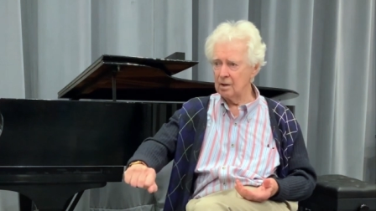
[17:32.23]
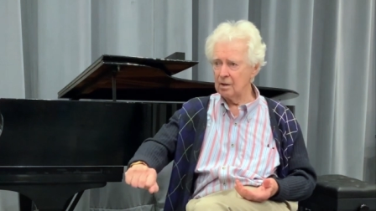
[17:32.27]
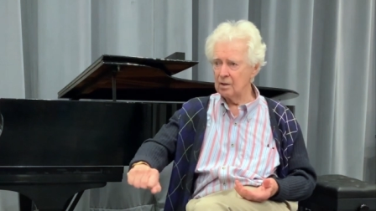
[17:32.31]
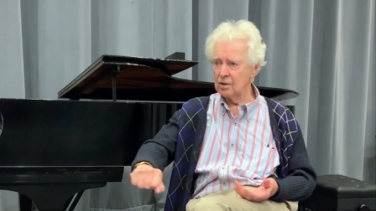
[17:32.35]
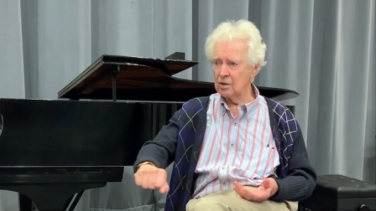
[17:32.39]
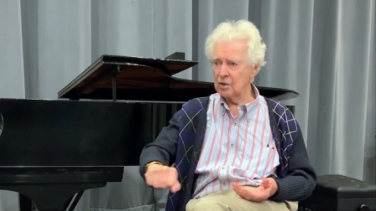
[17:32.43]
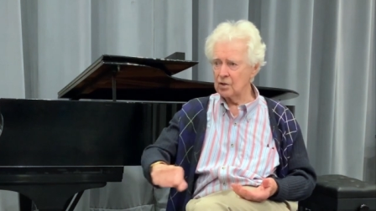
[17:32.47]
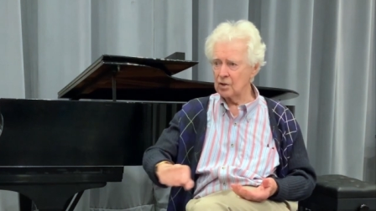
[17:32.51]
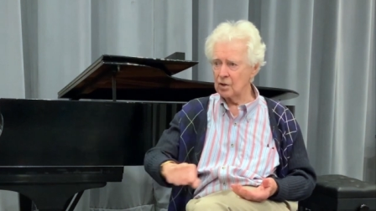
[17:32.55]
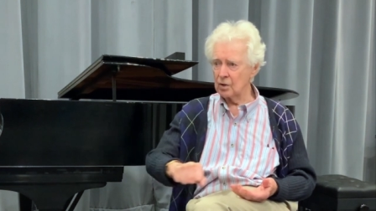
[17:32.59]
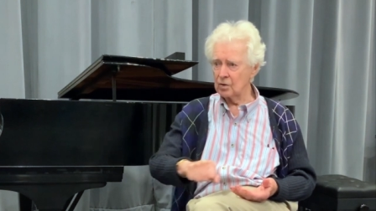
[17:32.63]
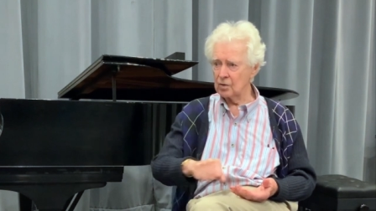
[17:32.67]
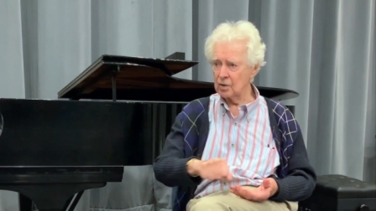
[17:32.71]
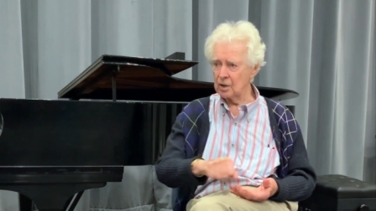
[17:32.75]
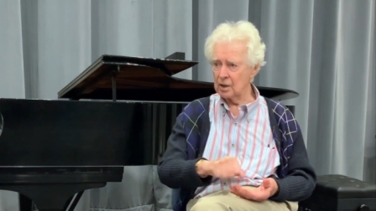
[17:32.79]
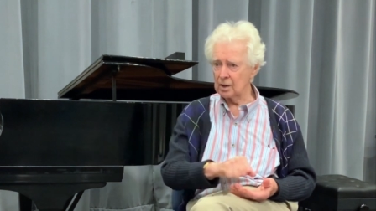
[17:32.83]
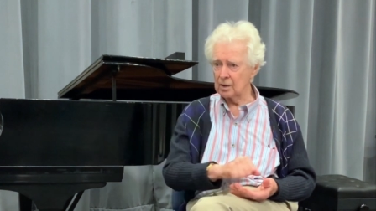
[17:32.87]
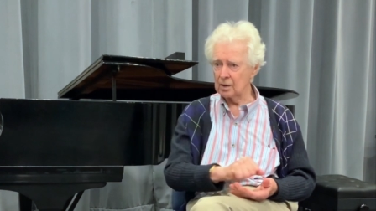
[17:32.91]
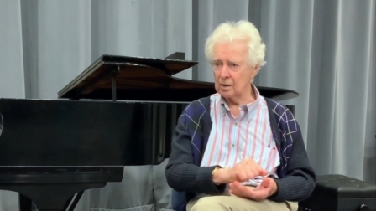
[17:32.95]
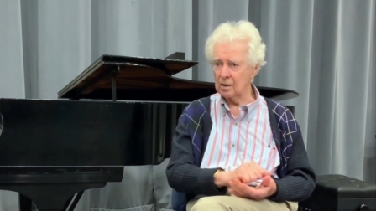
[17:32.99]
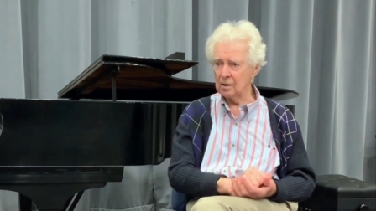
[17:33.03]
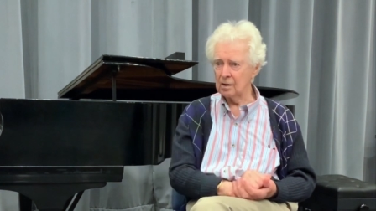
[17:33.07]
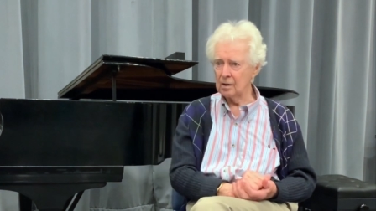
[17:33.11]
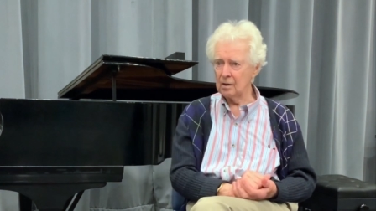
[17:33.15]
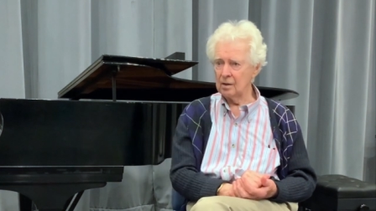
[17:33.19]
so
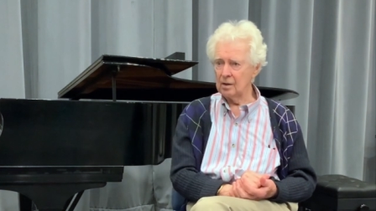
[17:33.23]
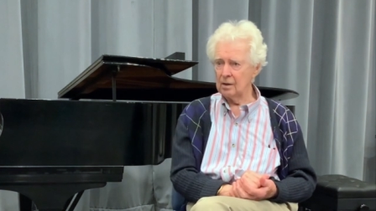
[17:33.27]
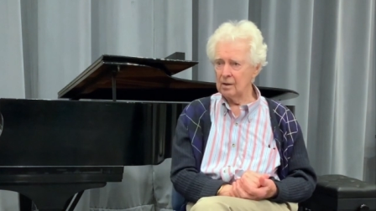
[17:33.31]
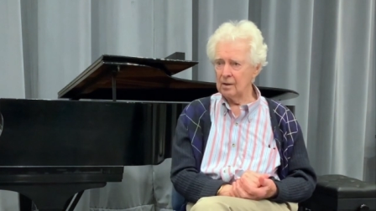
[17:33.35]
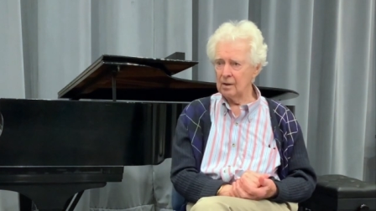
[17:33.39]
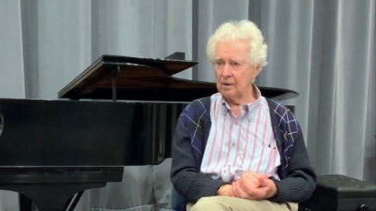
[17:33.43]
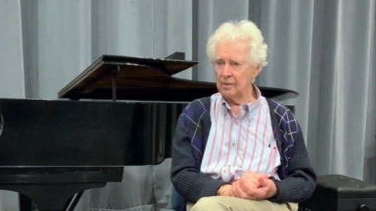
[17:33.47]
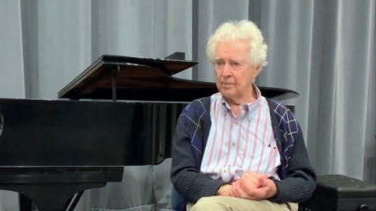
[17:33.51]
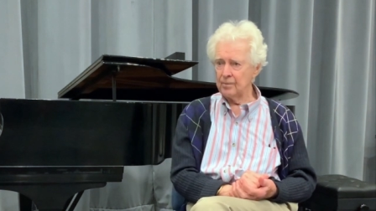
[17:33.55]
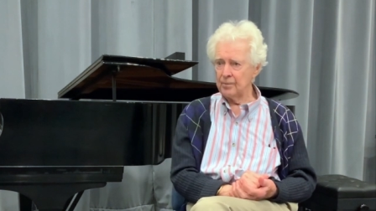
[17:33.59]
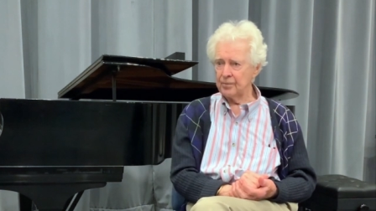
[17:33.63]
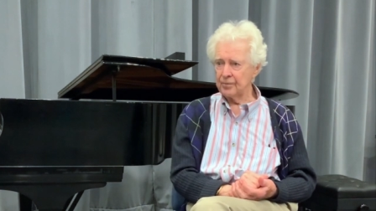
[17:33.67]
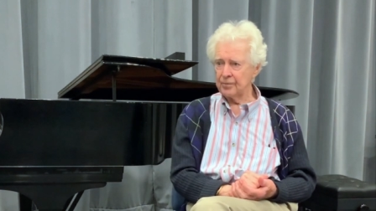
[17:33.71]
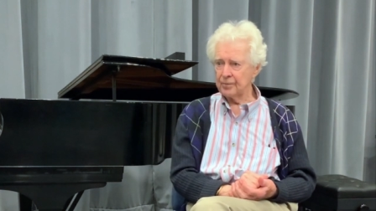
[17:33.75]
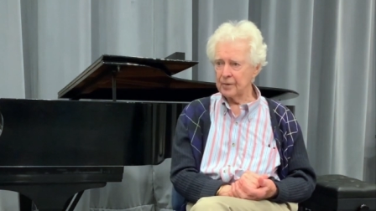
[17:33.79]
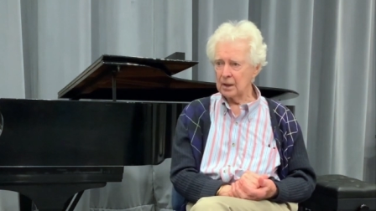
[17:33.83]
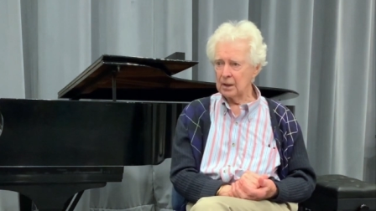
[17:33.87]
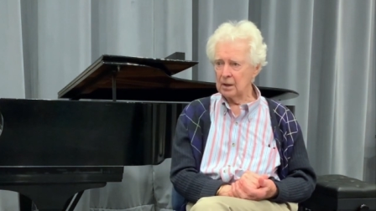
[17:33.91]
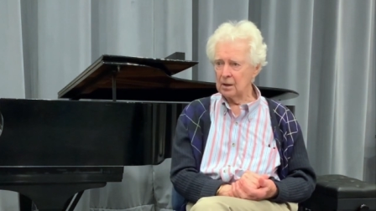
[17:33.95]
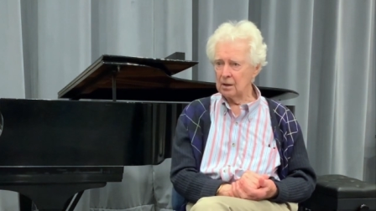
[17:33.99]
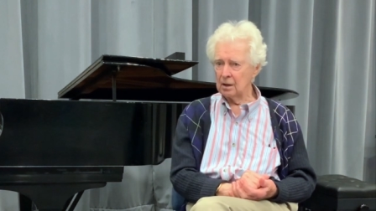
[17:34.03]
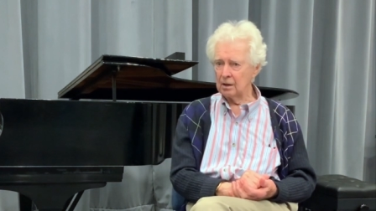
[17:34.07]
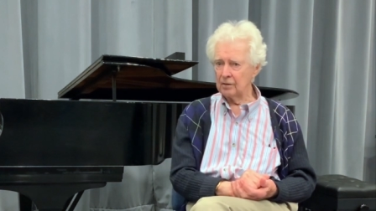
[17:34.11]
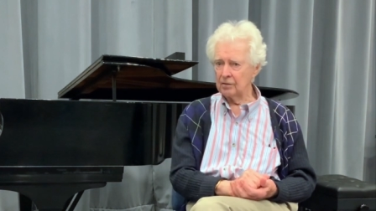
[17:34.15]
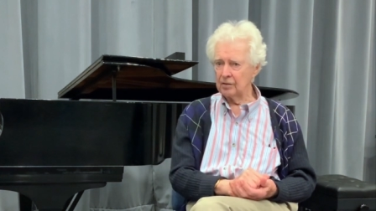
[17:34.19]

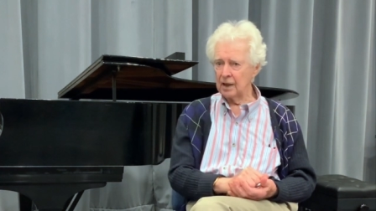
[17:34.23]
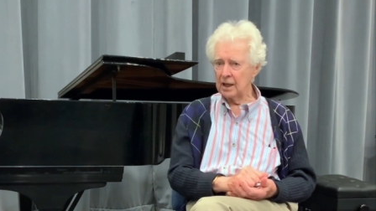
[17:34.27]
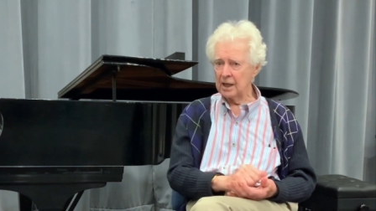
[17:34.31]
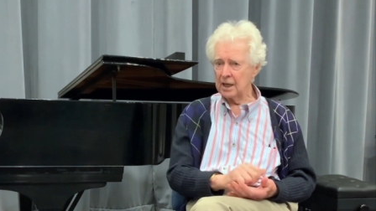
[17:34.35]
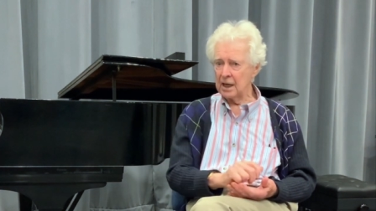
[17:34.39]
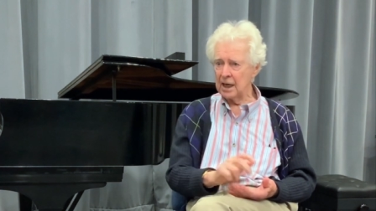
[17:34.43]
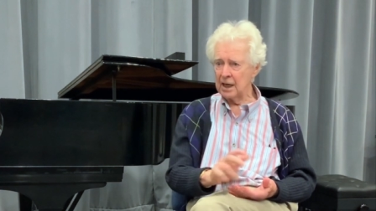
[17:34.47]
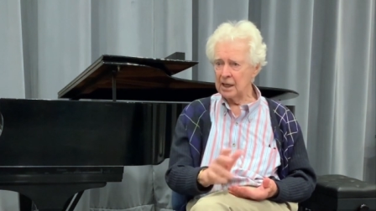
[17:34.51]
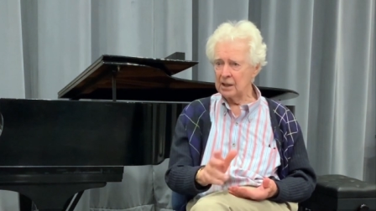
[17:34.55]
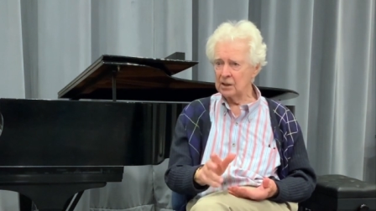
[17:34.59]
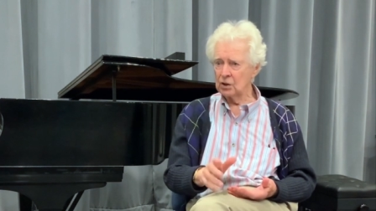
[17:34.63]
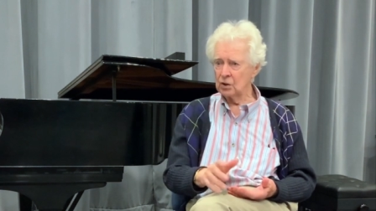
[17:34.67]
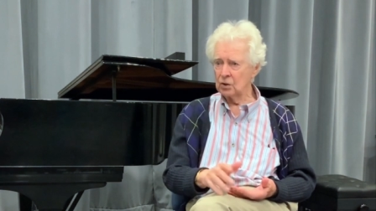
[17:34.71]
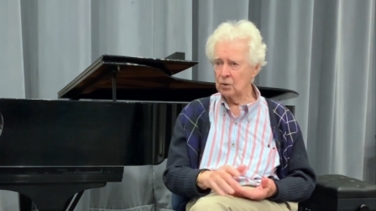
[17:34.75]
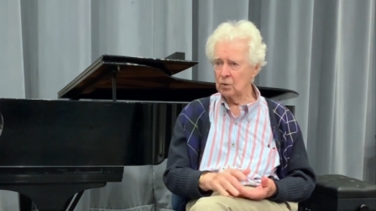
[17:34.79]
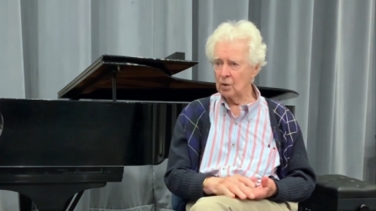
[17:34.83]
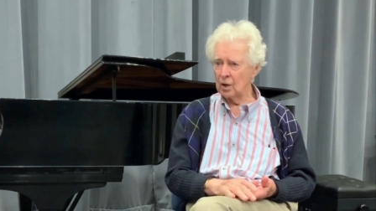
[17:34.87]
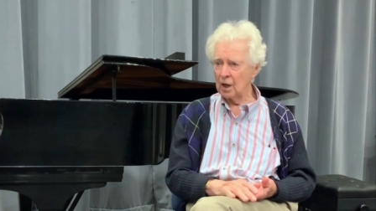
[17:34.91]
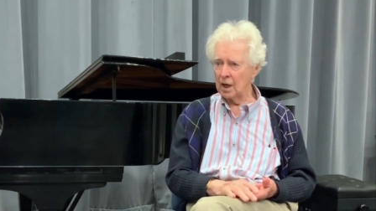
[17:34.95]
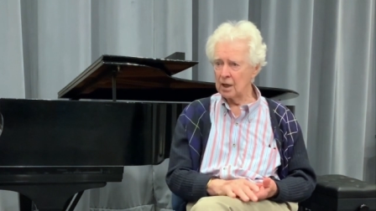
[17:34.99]
that if I had to,